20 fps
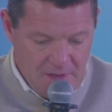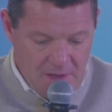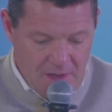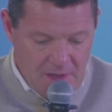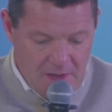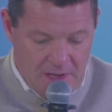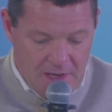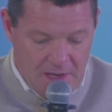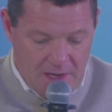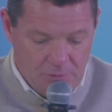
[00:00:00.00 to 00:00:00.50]

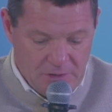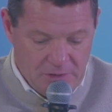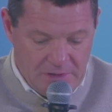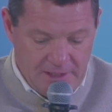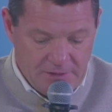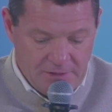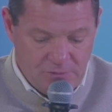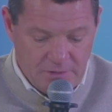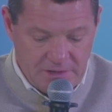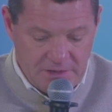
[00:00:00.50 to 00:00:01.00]
And I would
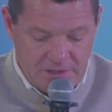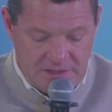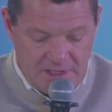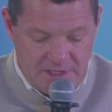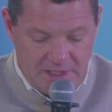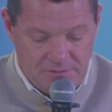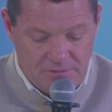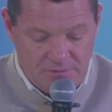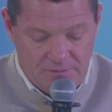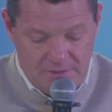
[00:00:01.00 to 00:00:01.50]
like to
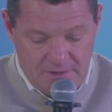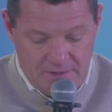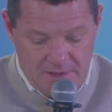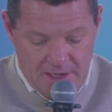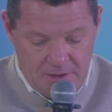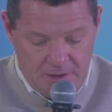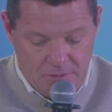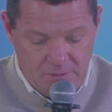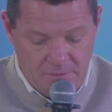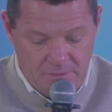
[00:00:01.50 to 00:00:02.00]
extend
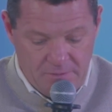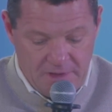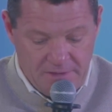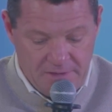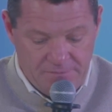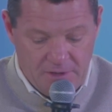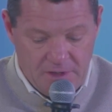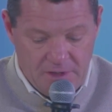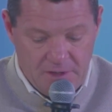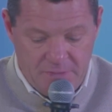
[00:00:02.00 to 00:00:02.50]
now my
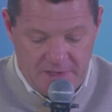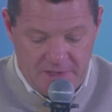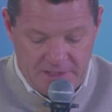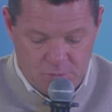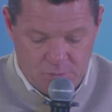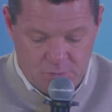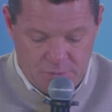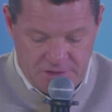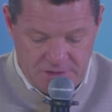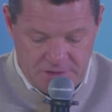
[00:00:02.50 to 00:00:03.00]
very
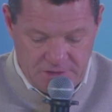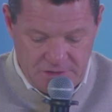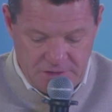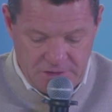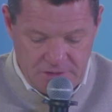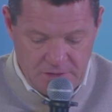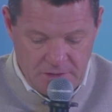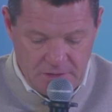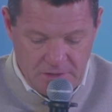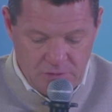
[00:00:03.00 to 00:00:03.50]
best wishes
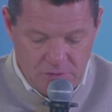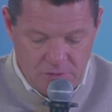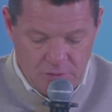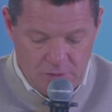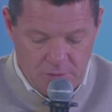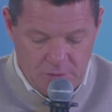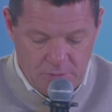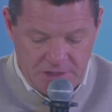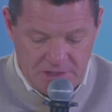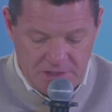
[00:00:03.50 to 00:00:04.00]
to
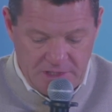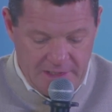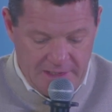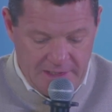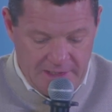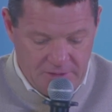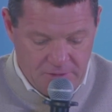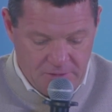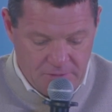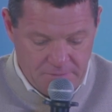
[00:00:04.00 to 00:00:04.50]
Luis
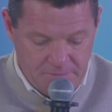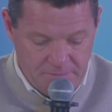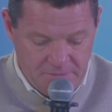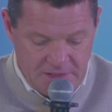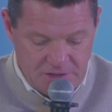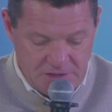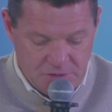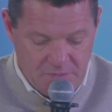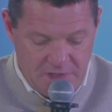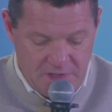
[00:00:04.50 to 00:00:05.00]
Callejo.
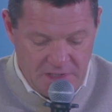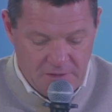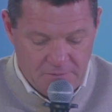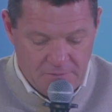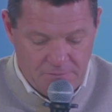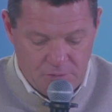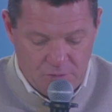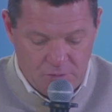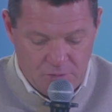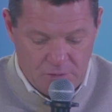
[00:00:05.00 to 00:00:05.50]
As many
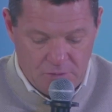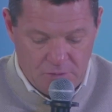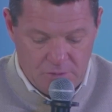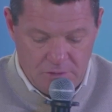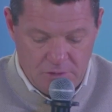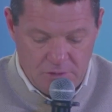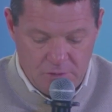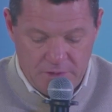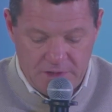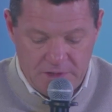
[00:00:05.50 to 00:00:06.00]
of you know,
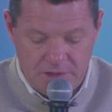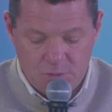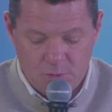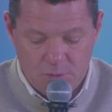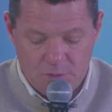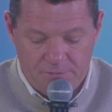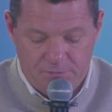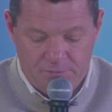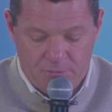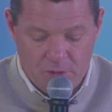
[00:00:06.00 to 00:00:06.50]
Luis
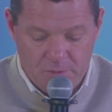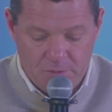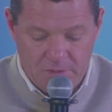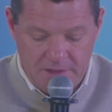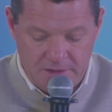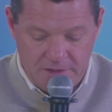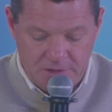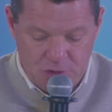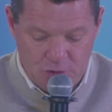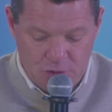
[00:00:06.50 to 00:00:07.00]
will
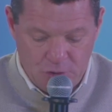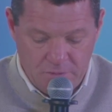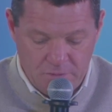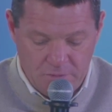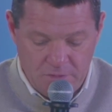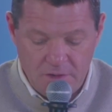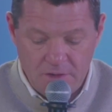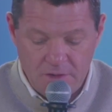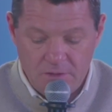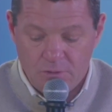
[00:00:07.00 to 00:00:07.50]
formally
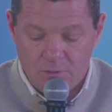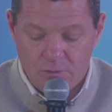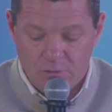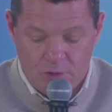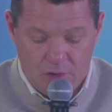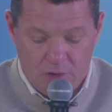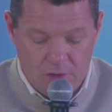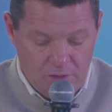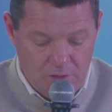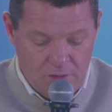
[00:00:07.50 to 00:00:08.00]
assume the
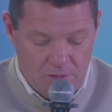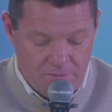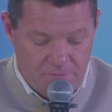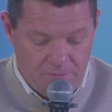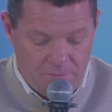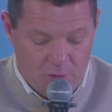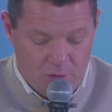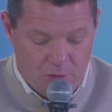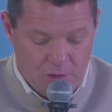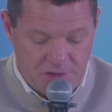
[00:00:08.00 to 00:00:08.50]
role
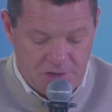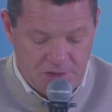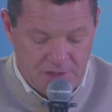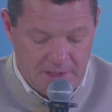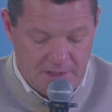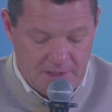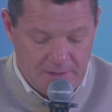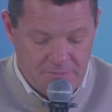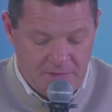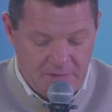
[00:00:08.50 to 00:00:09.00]
of board
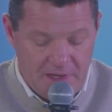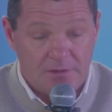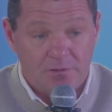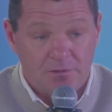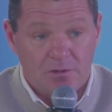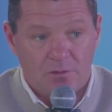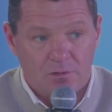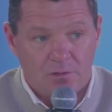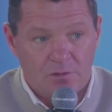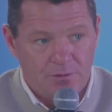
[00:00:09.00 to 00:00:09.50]
chair at the
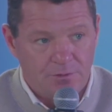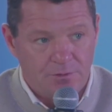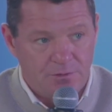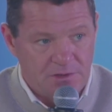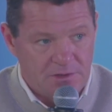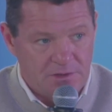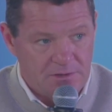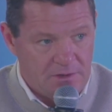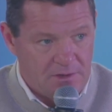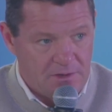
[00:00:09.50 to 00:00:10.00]

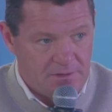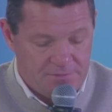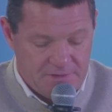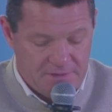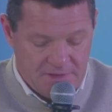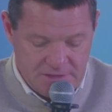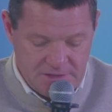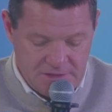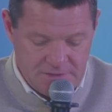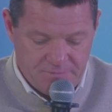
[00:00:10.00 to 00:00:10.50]
conclusion of
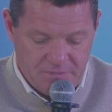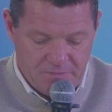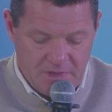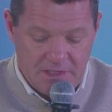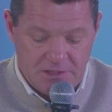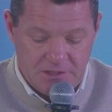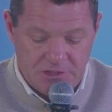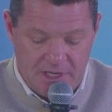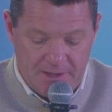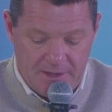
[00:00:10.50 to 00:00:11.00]
this
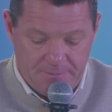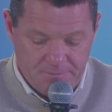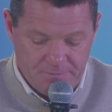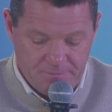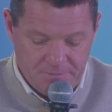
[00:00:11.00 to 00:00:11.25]
AGM.